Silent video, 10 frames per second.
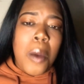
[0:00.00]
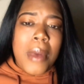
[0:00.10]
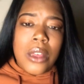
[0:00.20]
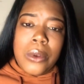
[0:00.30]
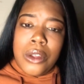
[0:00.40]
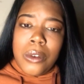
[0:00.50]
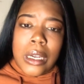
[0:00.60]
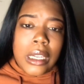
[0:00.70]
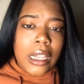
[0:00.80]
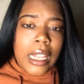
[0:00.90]
mess with a drug
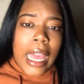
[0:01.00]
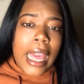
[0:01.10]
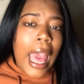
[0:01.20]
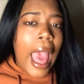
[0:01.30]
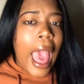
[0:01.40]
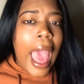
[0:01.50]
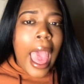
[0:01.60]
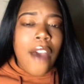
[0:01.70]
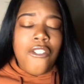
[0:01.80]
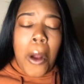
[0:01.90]
dealer, like,
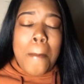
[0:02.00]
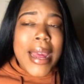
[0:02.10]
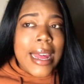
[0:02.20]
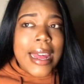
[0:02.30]
for me,